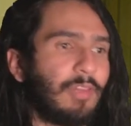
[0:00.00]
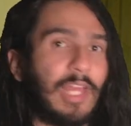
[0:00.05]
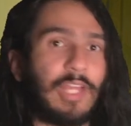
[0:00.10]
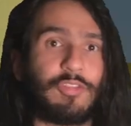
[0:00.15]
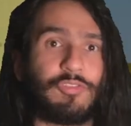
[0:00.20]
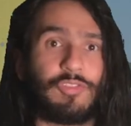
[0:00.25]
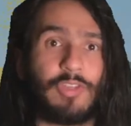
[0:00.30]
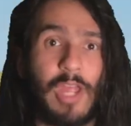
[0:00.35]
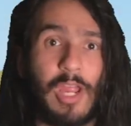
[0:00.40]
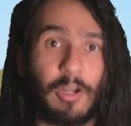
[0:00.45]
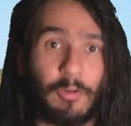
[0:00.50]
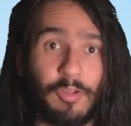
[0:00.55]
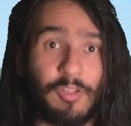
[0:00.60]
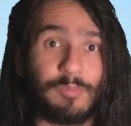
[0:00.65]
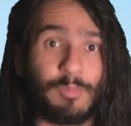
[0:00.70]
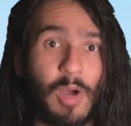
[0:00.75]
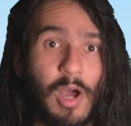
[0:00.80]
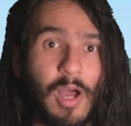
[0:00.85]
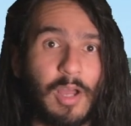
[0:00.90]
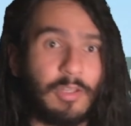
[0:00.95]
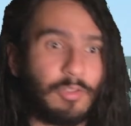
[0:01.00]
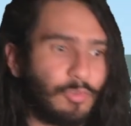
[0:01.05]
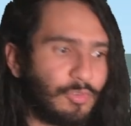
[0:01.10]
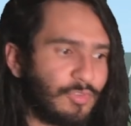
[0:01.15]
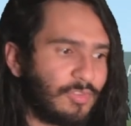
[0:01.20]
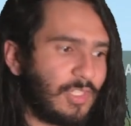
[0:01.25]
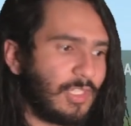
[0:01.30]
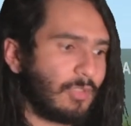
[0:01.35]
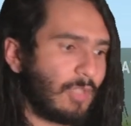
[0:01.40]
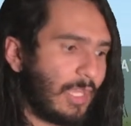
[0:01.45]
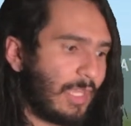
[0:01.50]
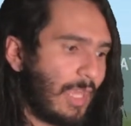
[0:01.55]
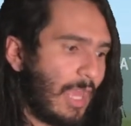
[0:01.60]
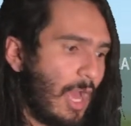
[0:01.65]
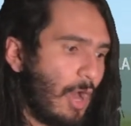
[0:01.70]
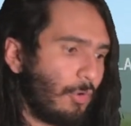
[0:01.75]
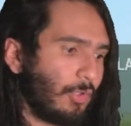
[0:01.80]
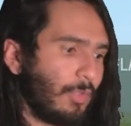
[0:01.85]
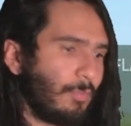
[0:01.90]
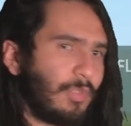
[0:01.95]
like Gary's mod, you'll see like
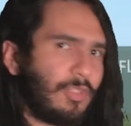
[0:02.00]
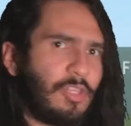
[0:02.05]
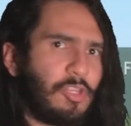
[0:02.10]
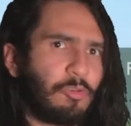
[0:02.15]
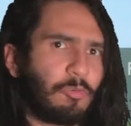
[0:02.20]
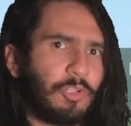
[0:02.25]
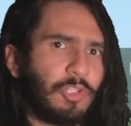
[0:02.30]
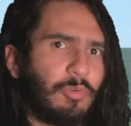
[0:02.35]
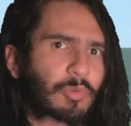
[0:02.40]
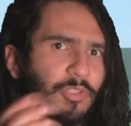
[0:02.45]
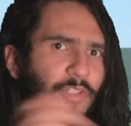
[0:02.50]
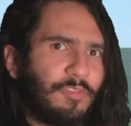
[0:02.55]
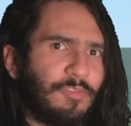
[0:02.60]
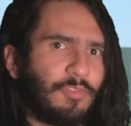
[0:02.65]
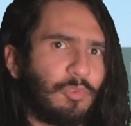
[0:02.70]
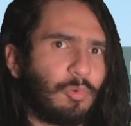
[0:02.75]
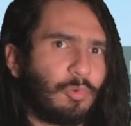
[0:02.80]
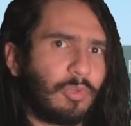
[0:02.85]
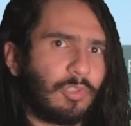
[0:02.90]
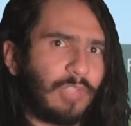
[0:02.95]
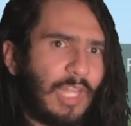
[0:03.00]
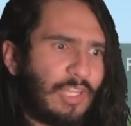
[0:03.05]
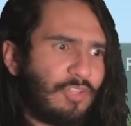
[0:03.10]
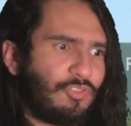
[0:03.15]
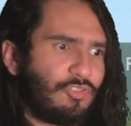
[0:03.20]
how the material on the floor like